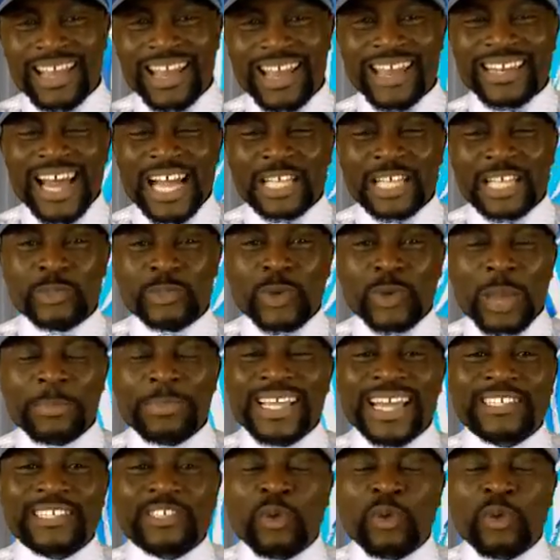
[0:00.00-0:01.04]
That's why we
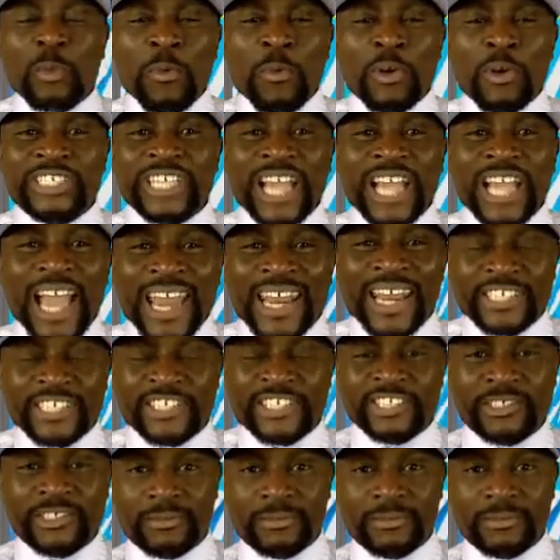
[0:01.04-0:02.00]
get so much energy.